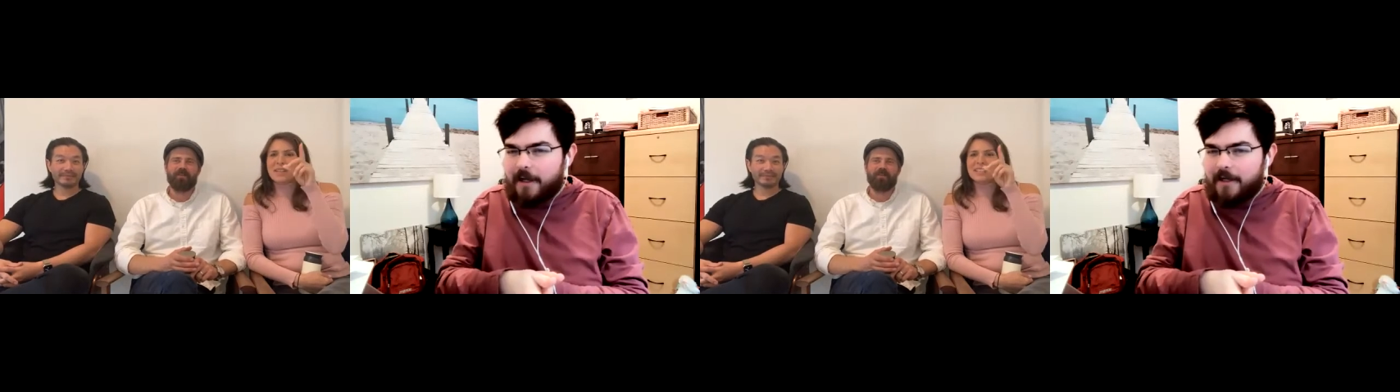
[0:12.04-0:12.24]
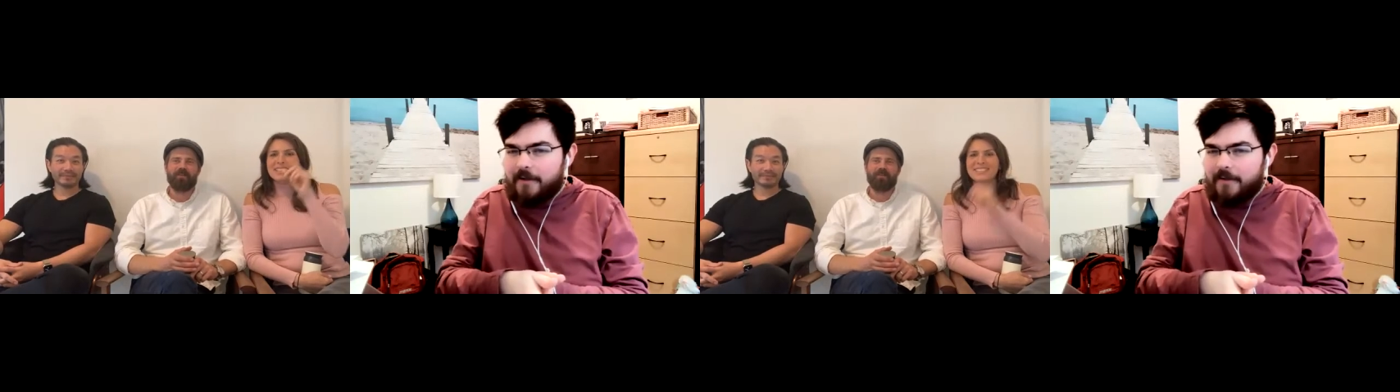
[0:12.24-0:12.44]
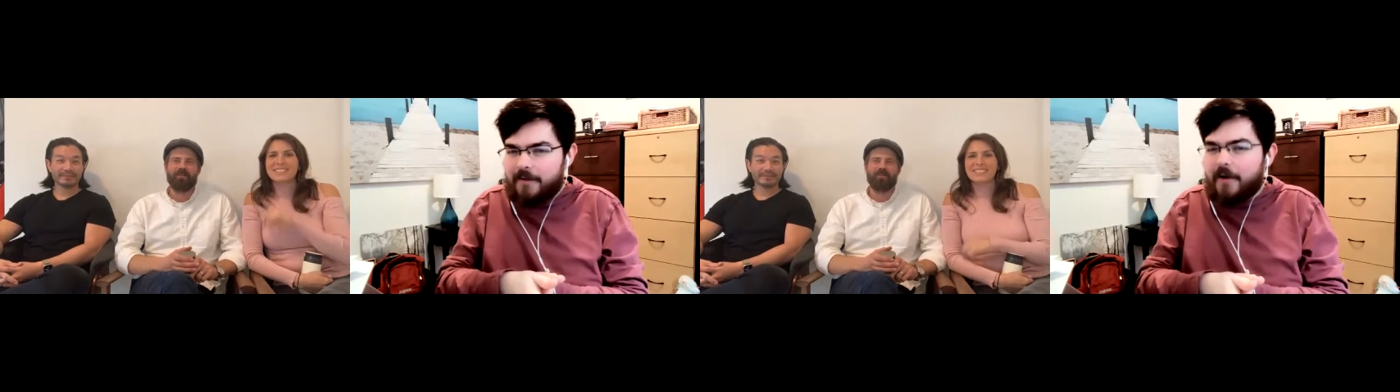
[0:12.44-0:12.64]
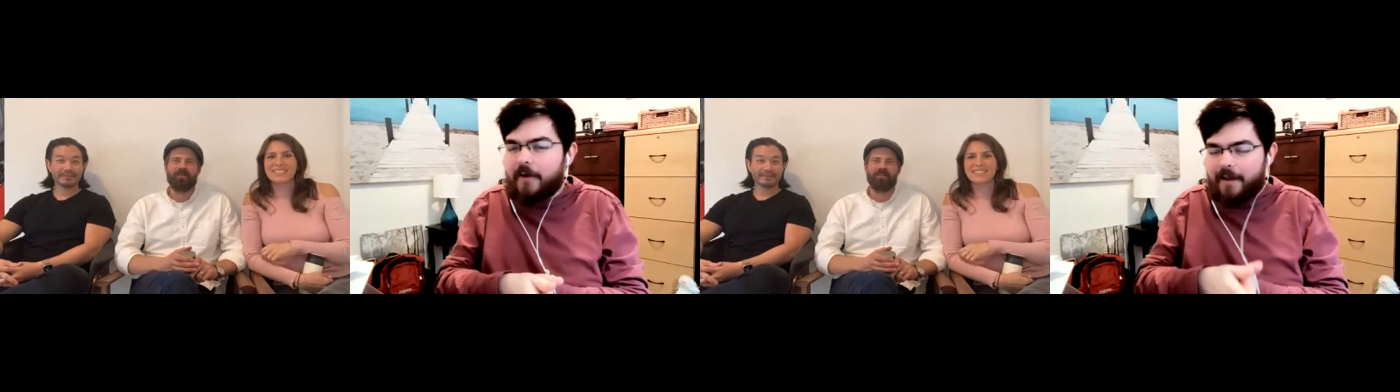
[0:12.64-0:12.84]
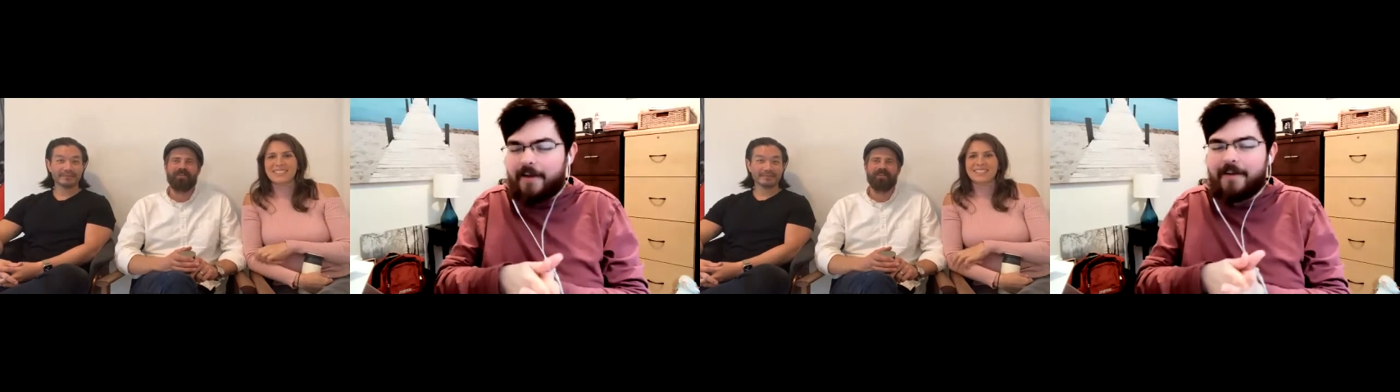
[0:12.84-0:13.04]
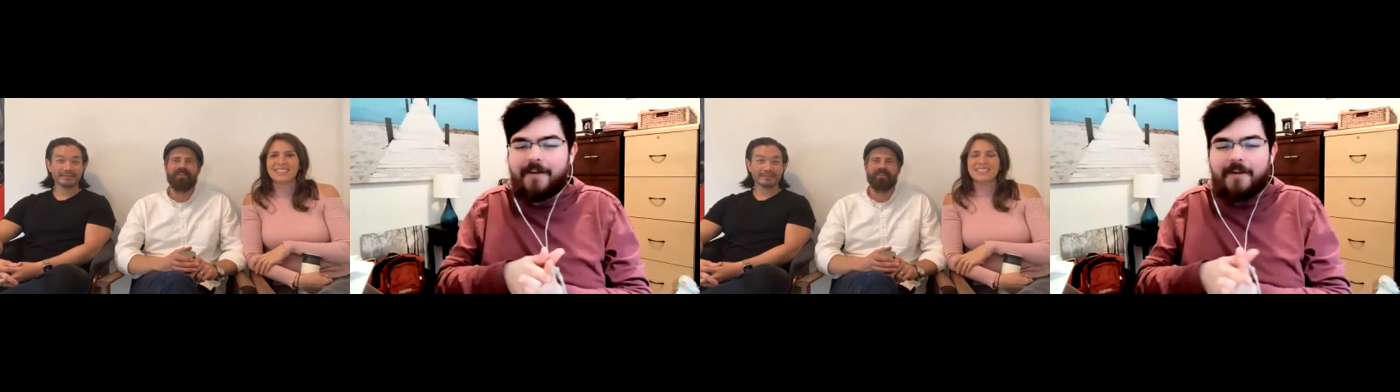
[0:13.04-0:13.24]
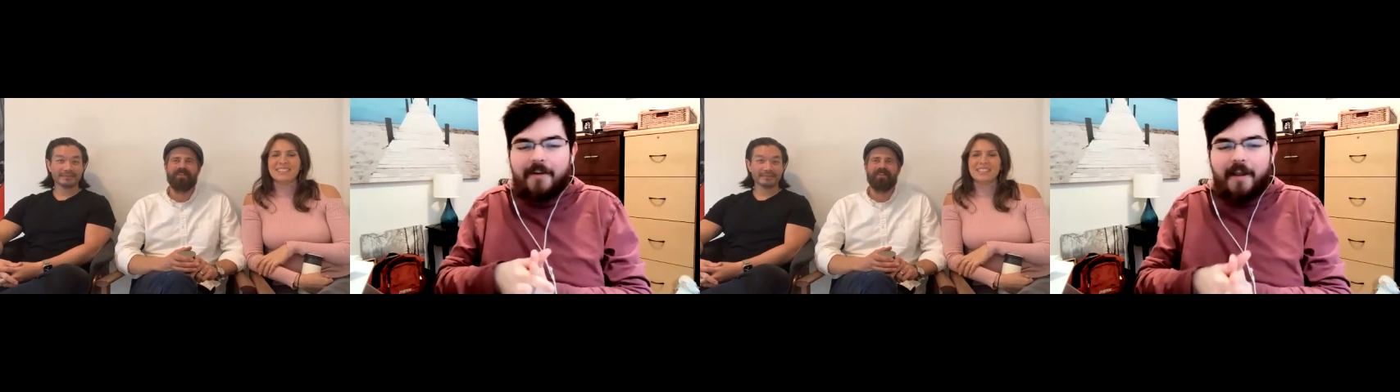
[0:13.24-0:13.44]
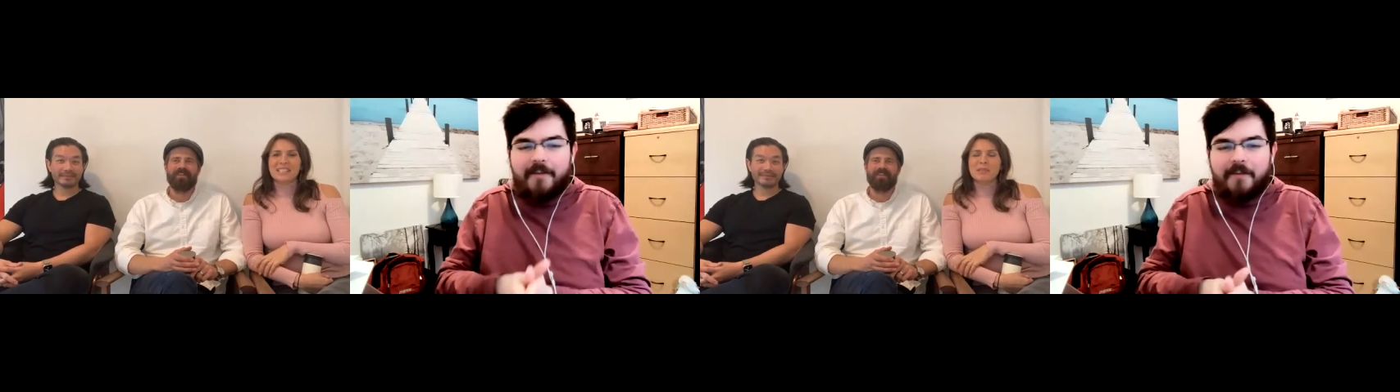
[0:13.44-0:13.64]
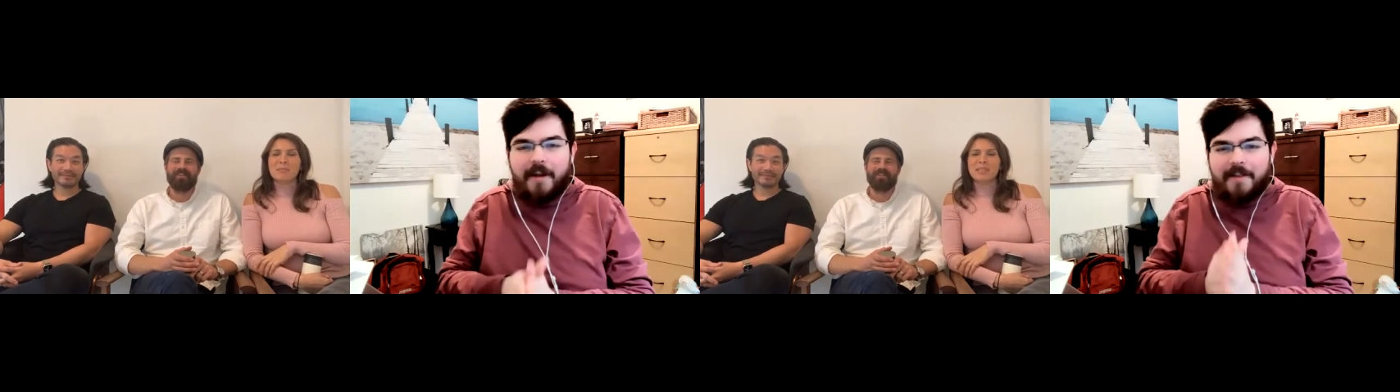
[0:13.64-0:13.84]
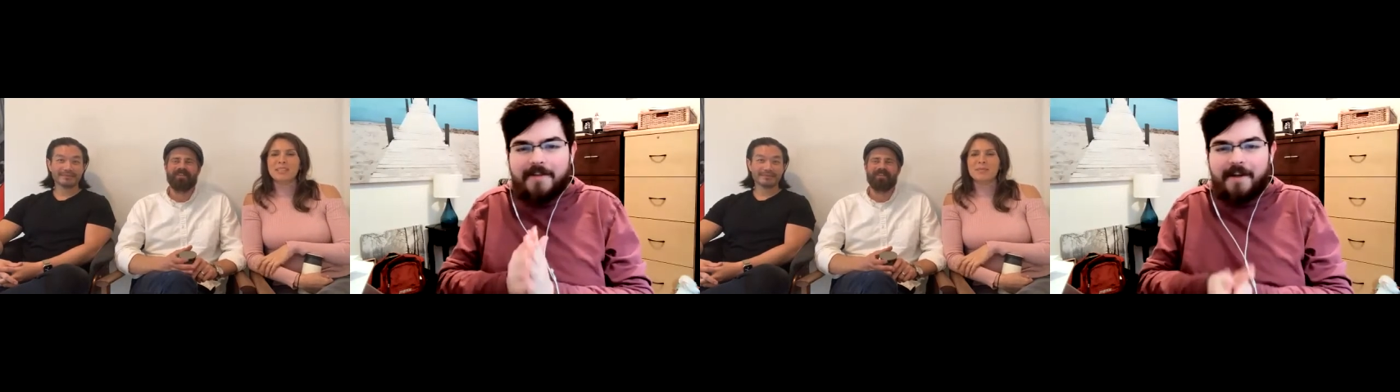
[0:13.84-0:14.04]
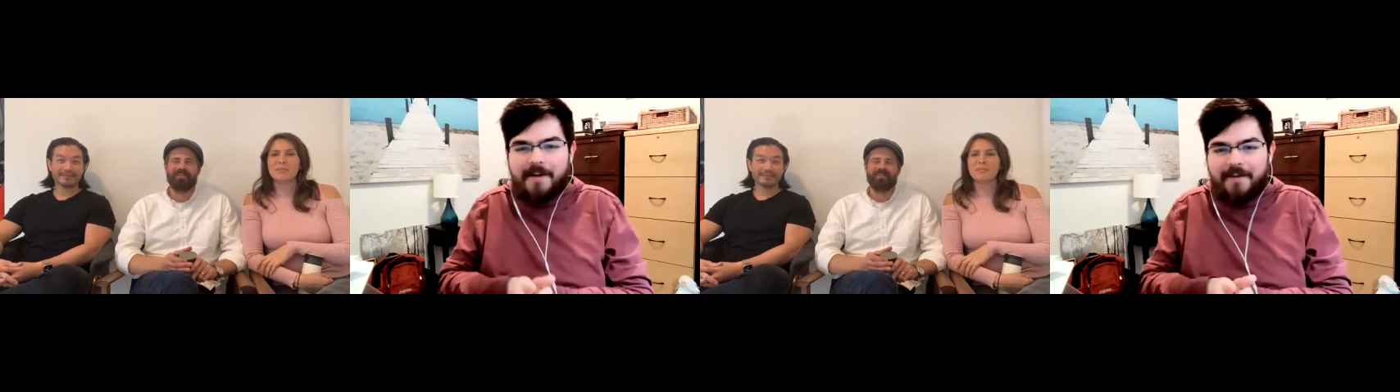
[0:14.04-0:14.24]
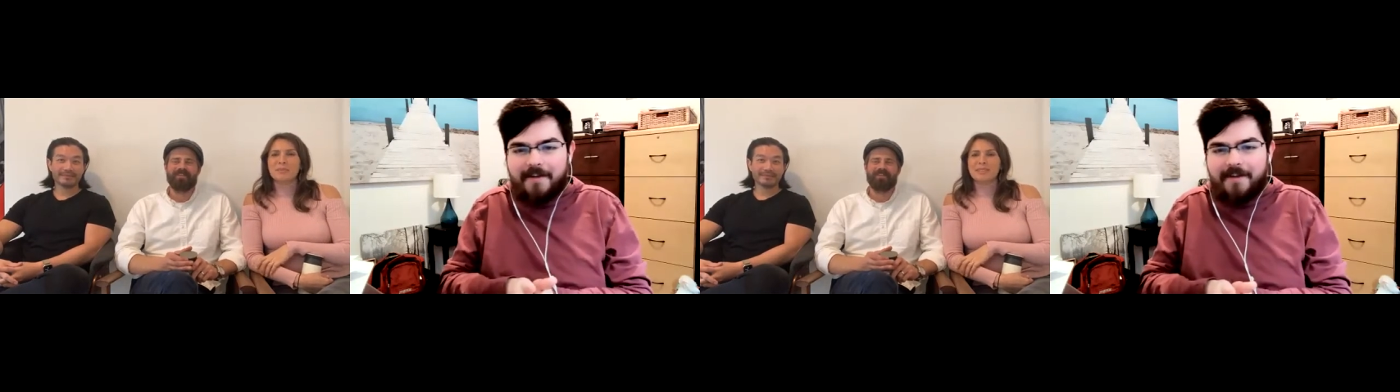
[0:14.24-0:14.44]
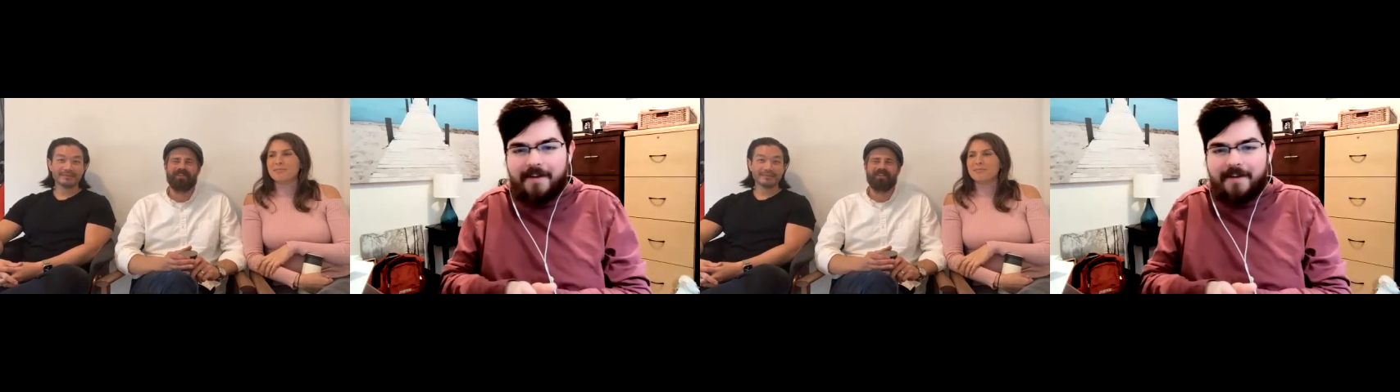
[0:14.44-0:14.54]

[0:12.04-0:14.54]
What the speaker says: kind. Okay, okay. So Nathan Sutton,